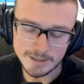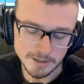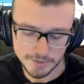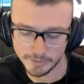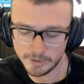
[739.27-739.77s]

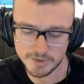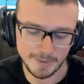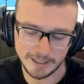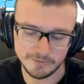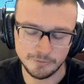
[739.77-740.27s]
so it goes
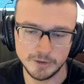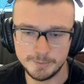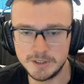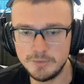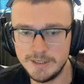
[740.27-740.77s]
back and forth
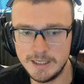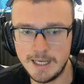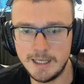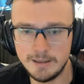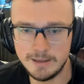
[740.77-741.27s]
between
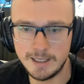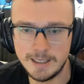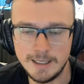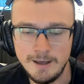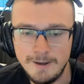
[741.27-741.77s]
that. And then,